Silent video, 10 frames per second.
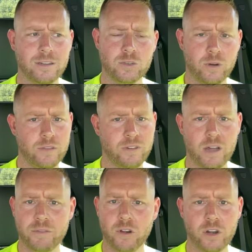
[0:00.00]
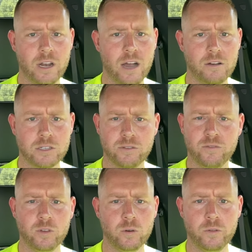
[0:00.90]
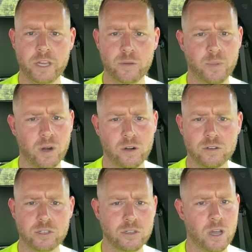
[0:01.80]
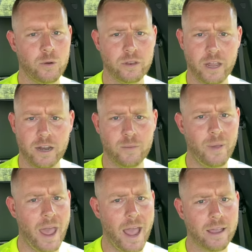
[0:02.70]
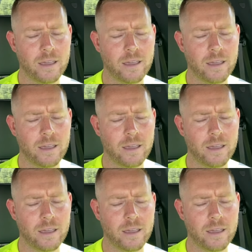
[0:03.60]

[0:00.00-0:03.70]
$25-30 in fuel that you burn just going there and back.